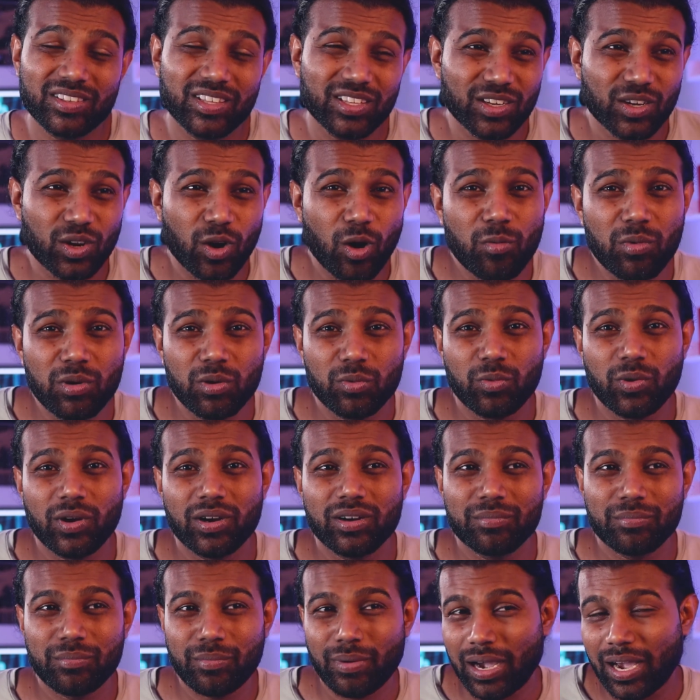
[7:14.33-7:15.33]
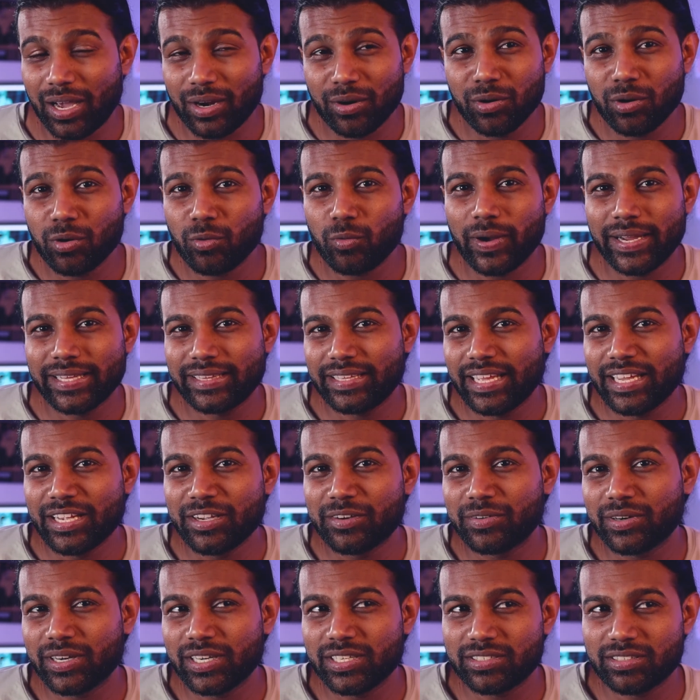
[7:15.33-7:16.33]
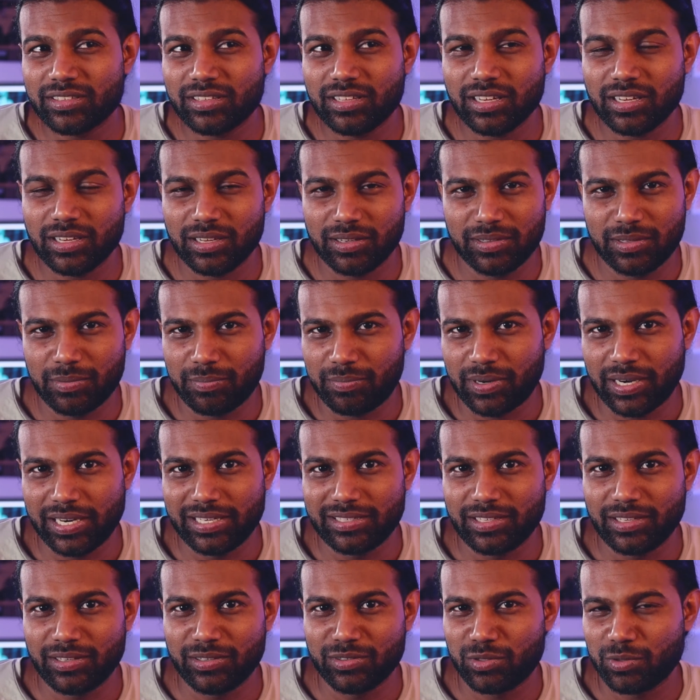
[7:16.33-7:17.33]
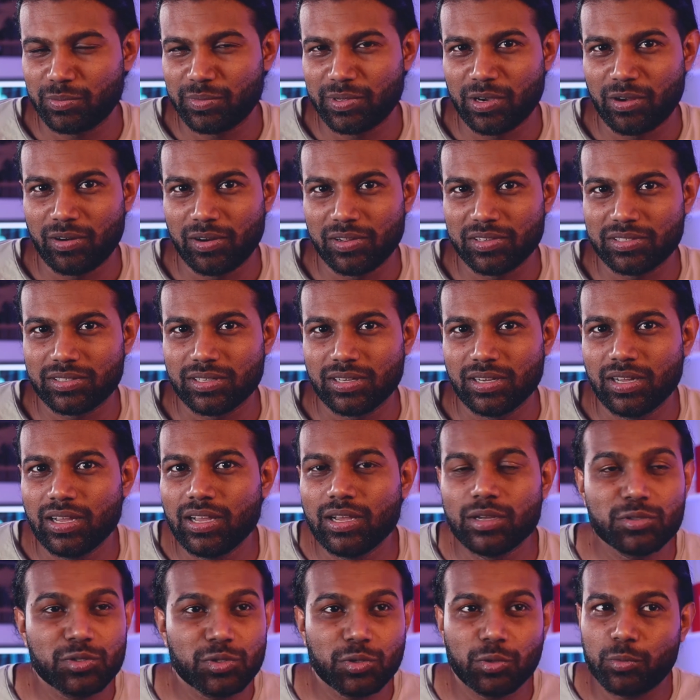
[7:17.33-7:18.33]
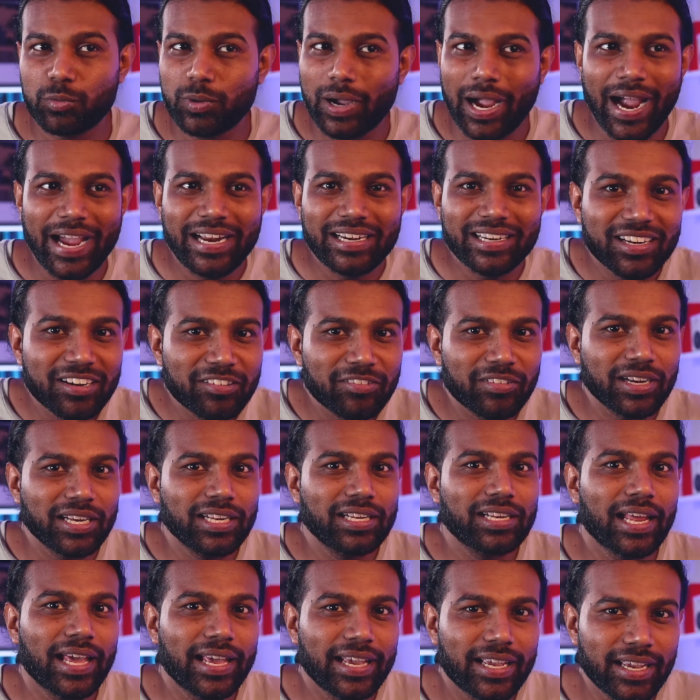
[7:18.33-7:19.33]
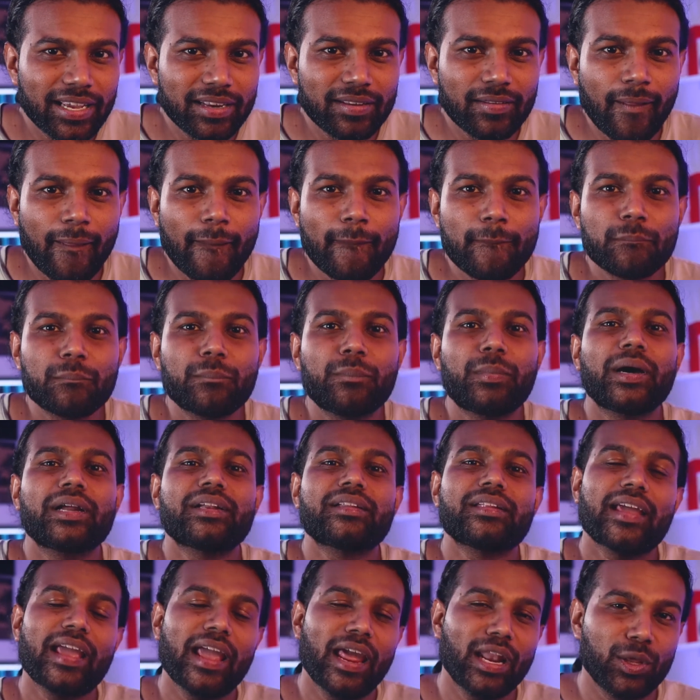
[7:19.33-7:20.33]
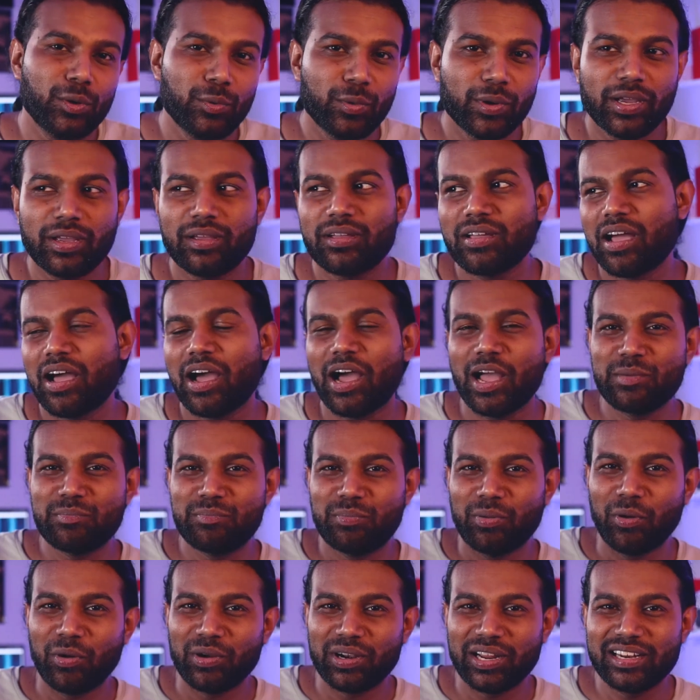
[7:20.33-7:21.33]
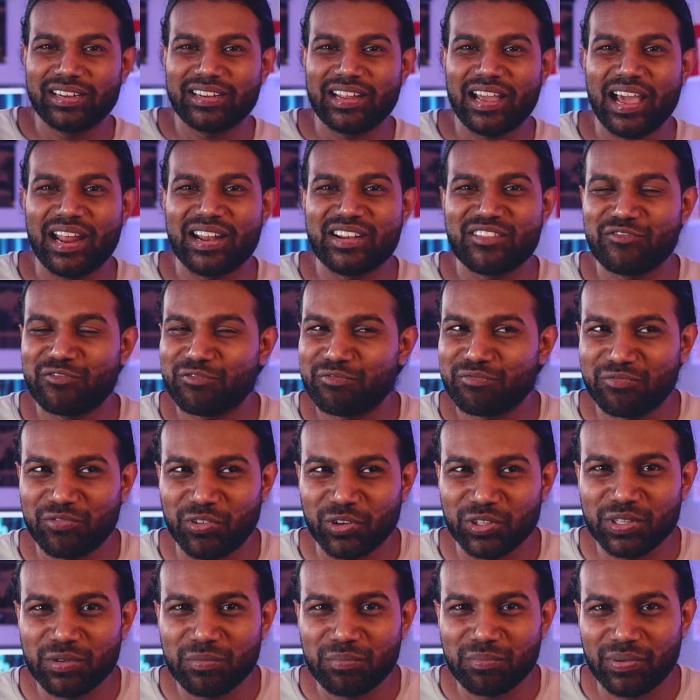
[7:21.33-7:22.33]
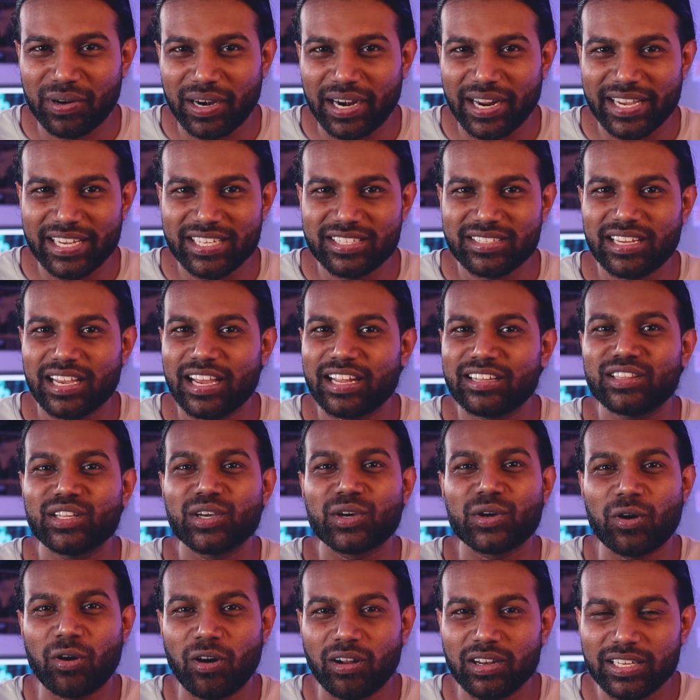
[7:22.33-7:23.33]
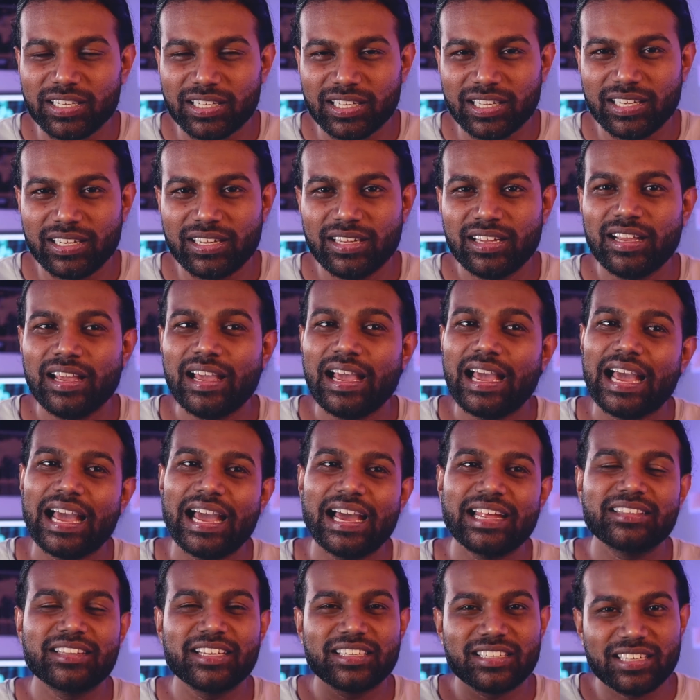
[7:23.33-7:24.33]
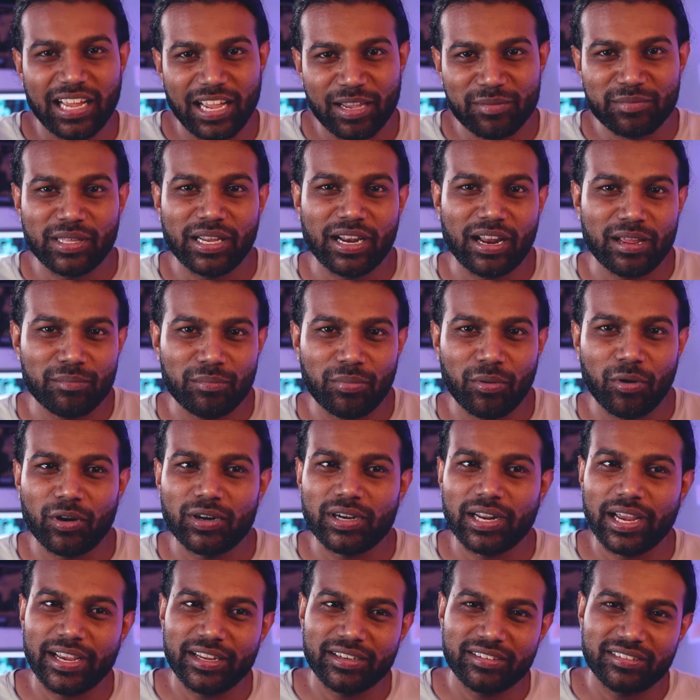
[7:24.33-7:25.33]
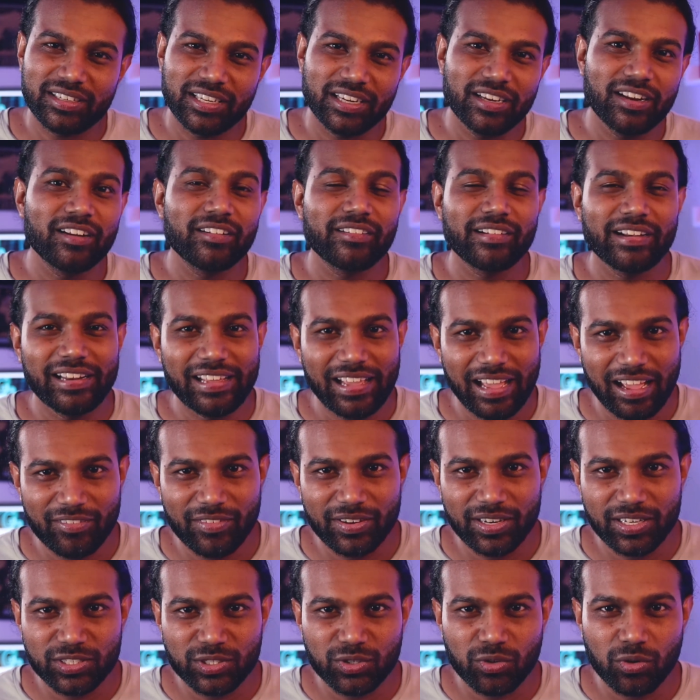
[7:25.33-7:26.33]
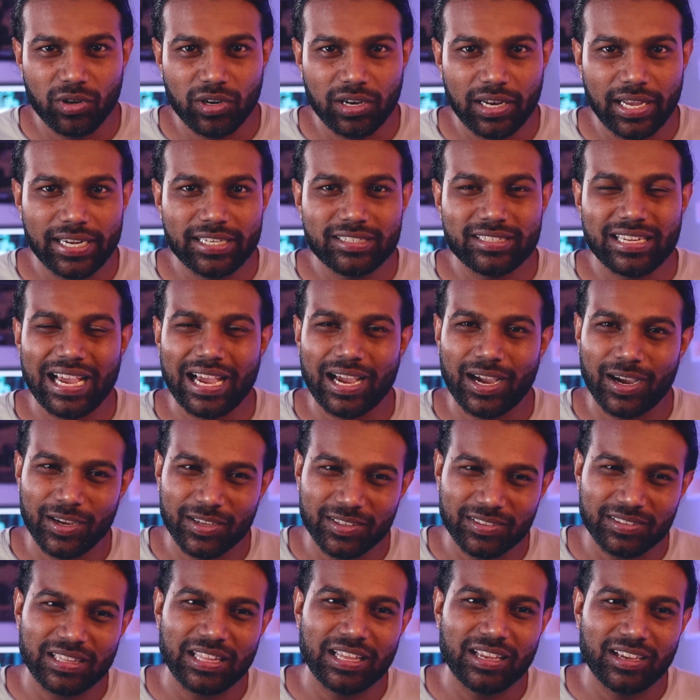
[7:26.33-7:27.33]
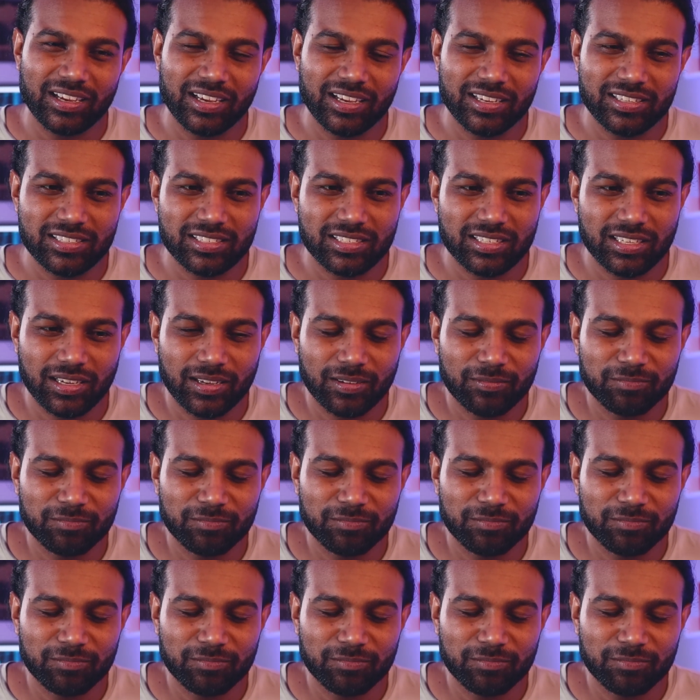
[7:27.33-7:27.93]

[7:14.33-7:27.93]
normal one, I don't know why they increased the pricing, to be honest. So I didn't really like it, but anyway, I bought it, and for the price and the quality and the time that I bought, I didn't really have any story lights. I think it's